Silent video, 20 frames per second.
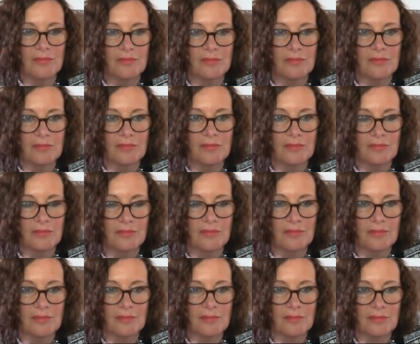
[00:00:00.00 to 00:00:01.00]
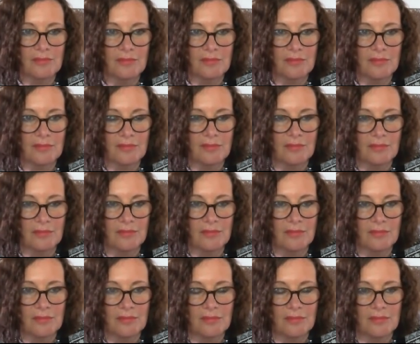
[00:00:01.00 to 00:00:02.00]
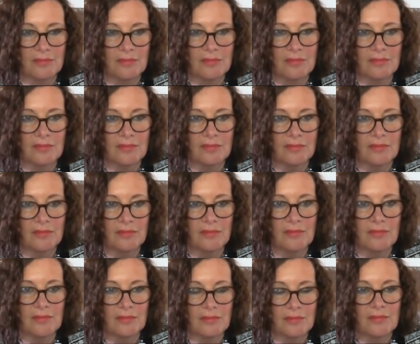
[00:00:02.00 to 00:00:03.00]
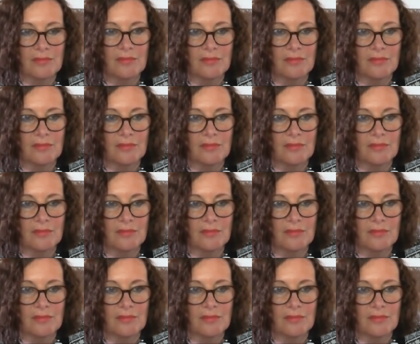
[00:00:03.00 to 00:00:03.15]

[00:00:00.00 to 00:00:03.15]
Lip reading: This person isn't speaking.